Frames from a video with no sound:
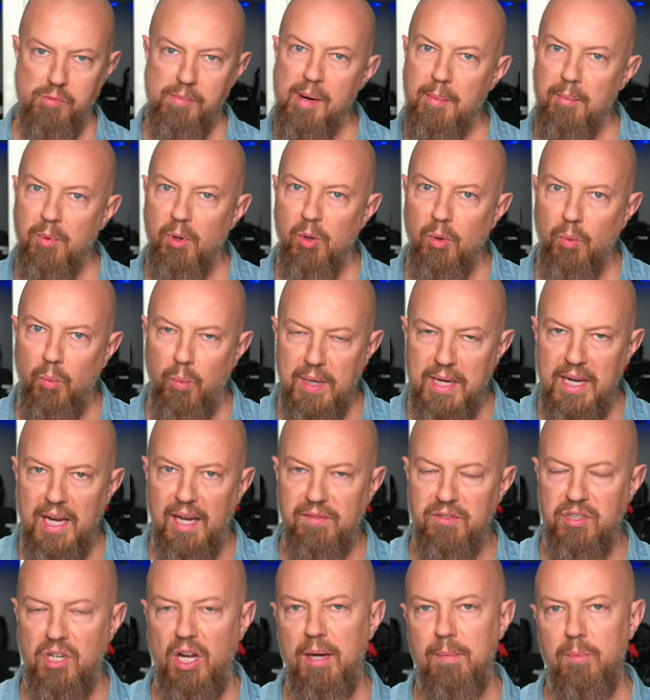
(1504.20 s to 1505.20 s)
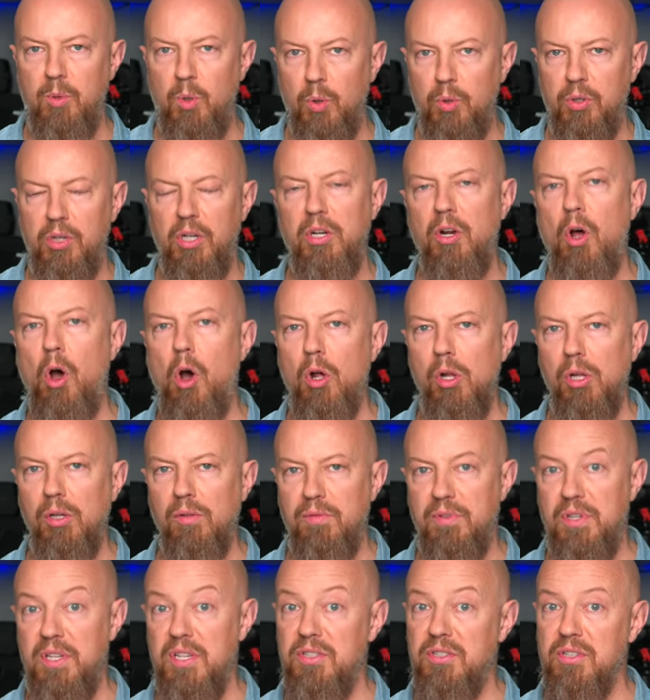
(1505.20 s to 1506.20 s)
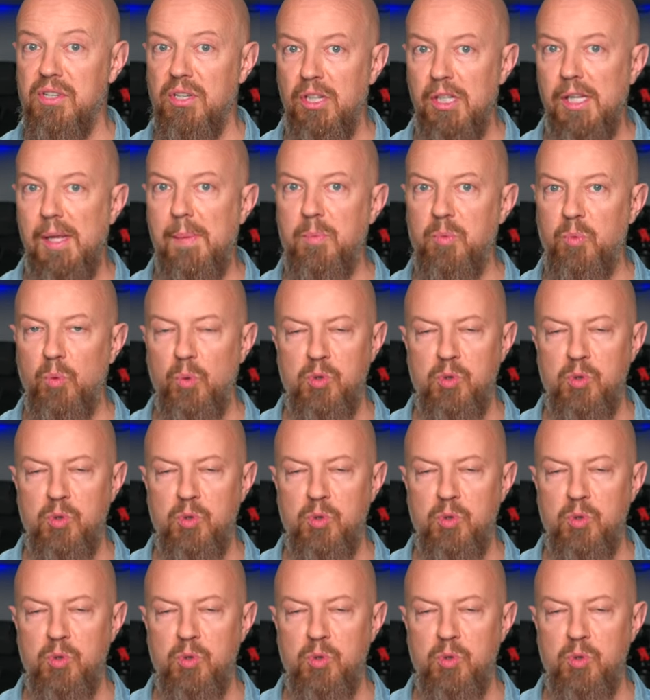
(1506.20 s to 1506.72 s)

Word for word: remember, we have timecode on all of these clips,